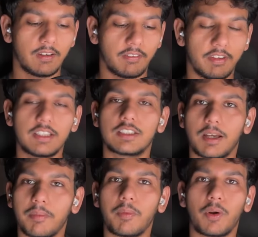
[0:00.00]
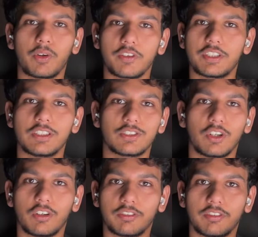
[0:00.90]
with some amount of sense
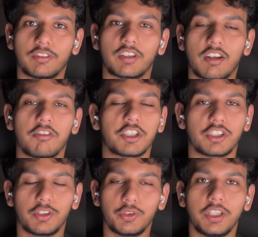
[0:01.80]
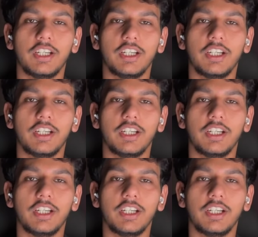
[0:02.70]
of conviction. You need